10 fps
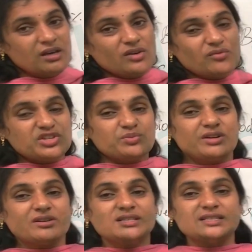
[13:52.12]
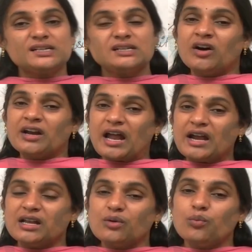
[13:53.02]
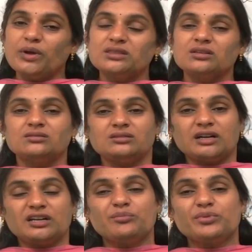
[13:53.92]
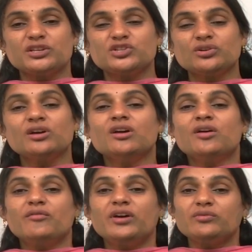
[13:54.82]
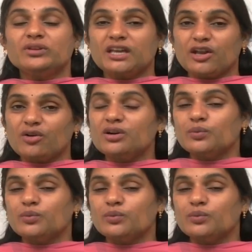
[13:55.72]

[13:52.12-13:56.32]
which may result or end up with a temperature where we cannot